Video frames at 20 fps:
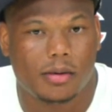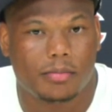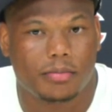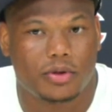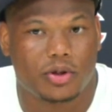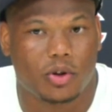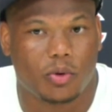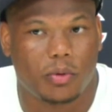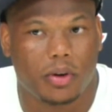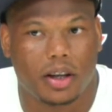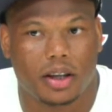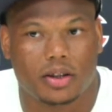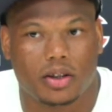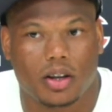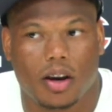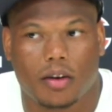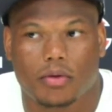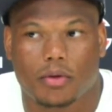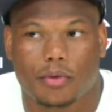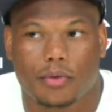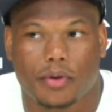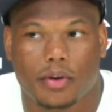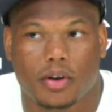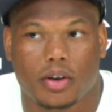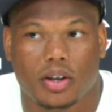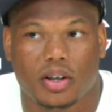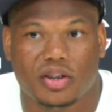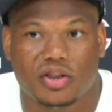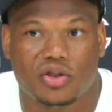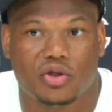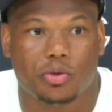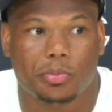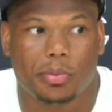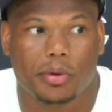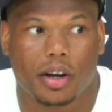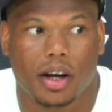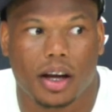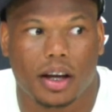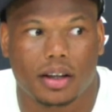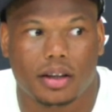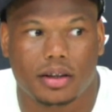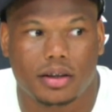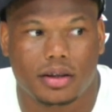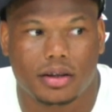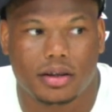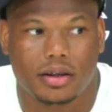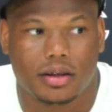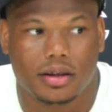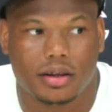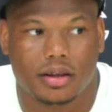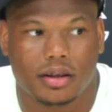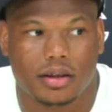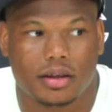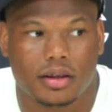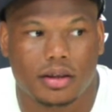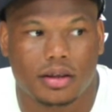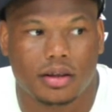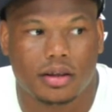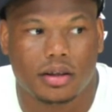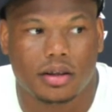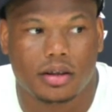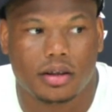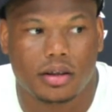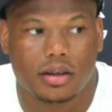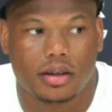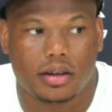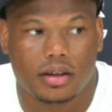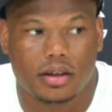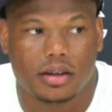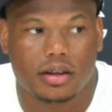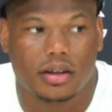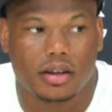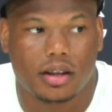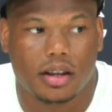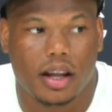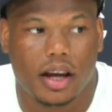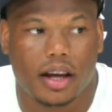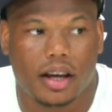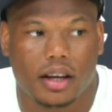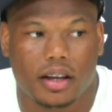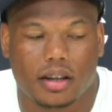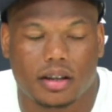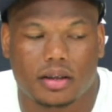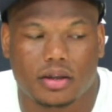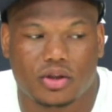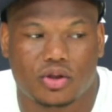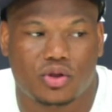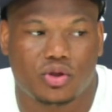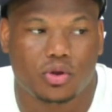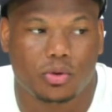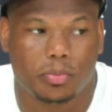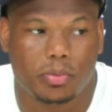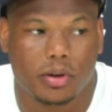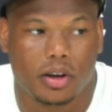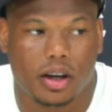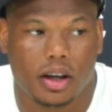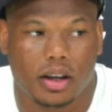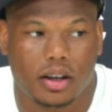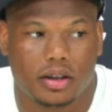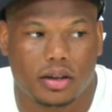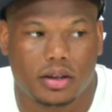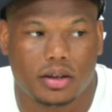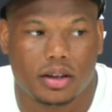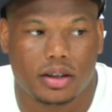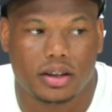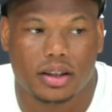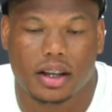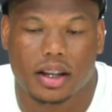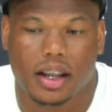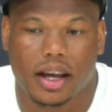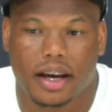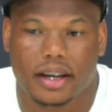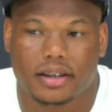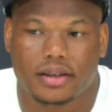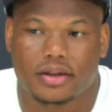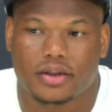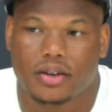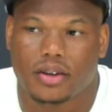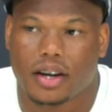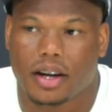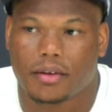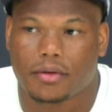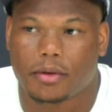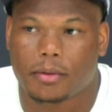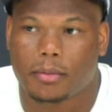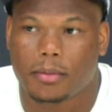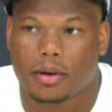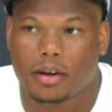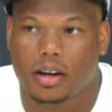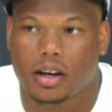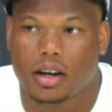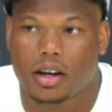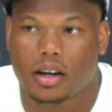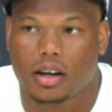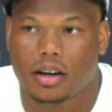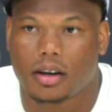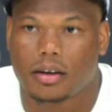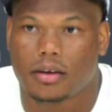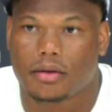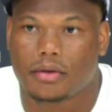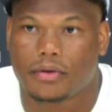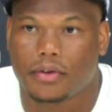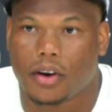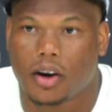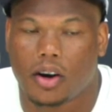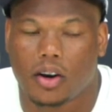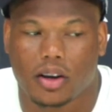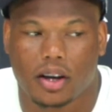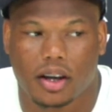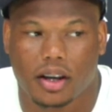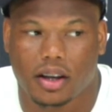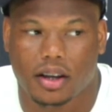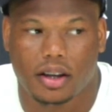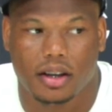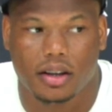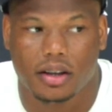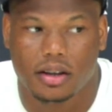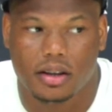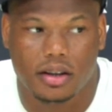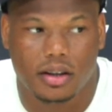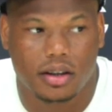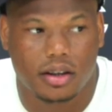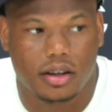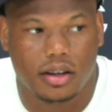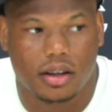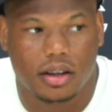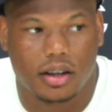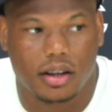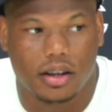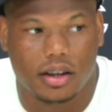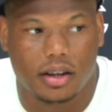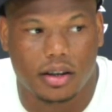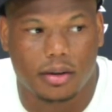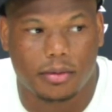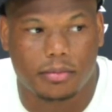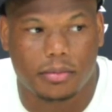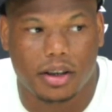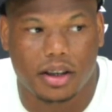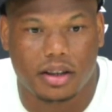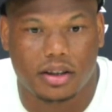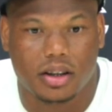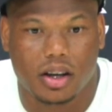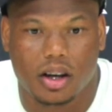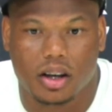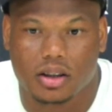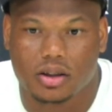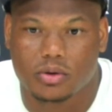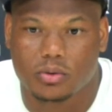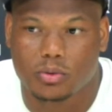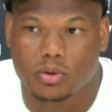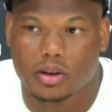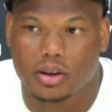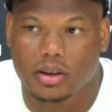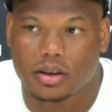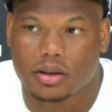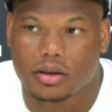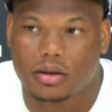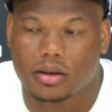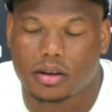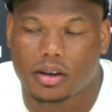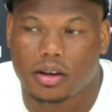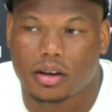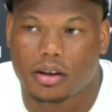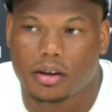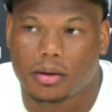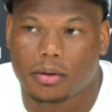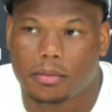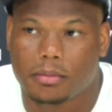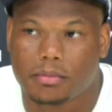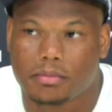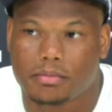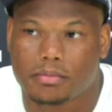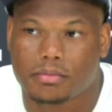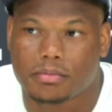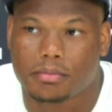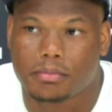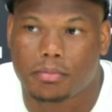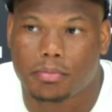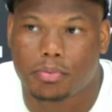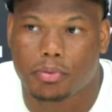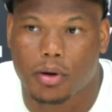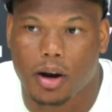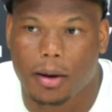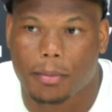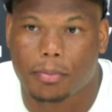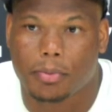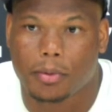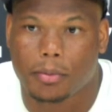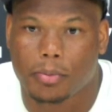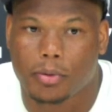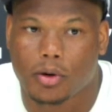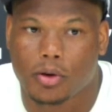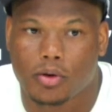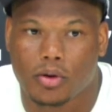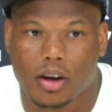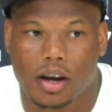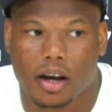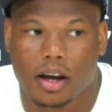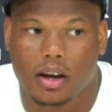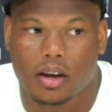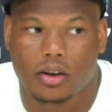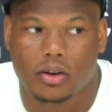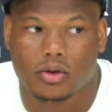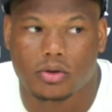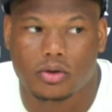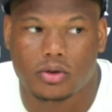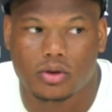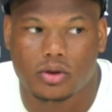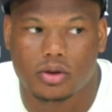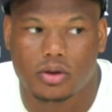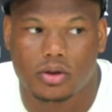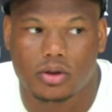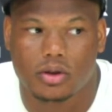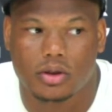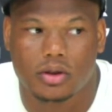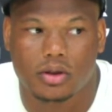So when he's off the field, he's super nice. Like, super nice. His glasses are never foggy. He talks with proper pronouns.